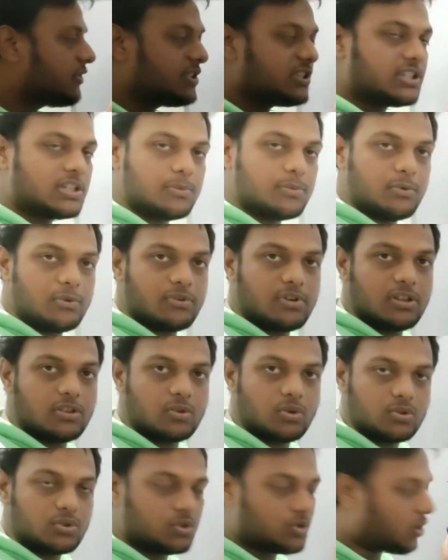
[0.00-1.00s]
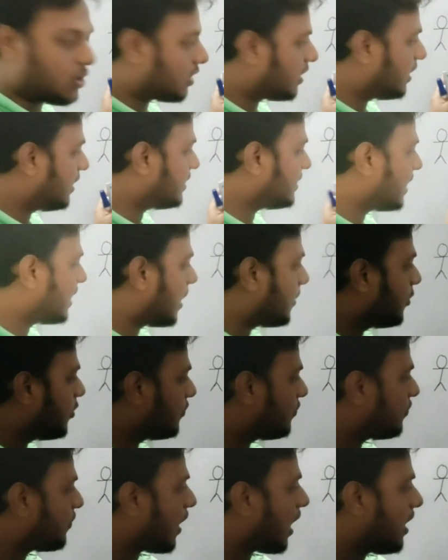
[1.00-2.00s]
distributed those chocolates among
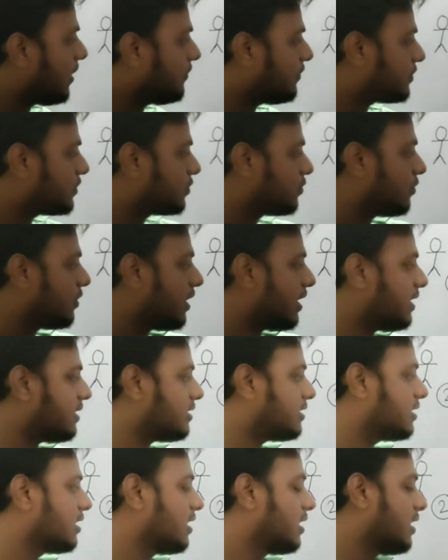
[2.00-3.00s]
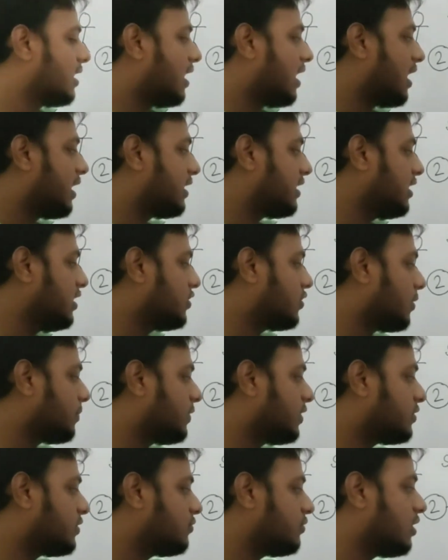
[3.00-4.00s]
5 students, and each of
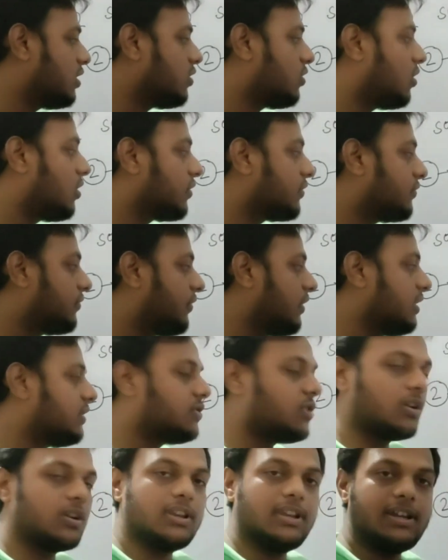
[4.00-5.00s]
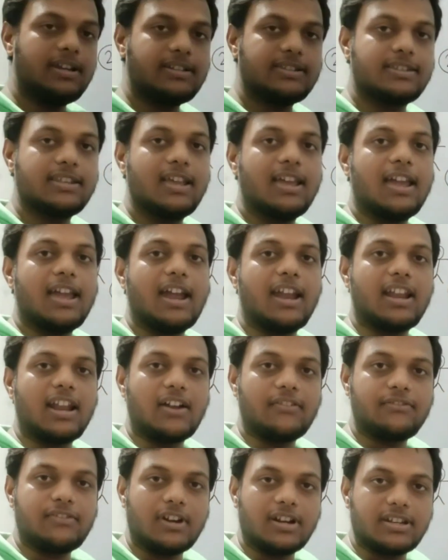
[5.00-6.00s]
the student got 3 chocolates, and
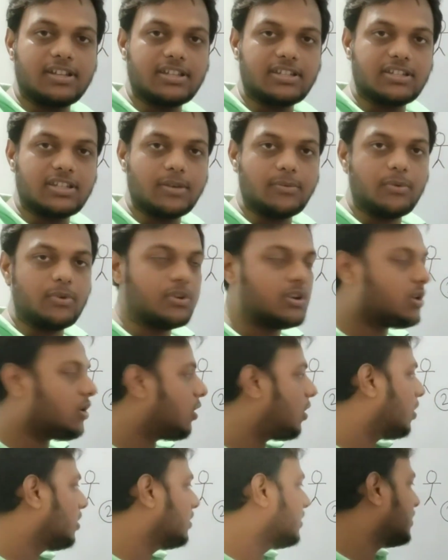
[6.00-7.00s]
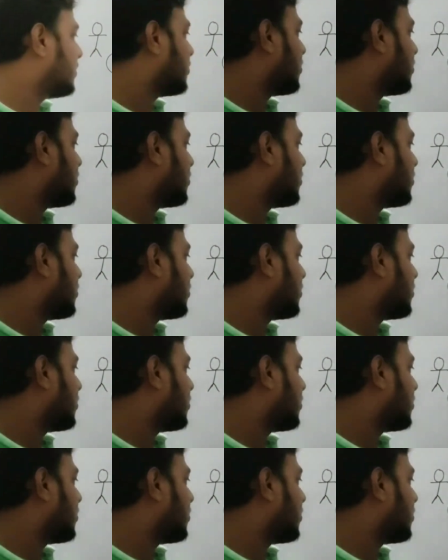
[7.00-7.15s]
after distributing all the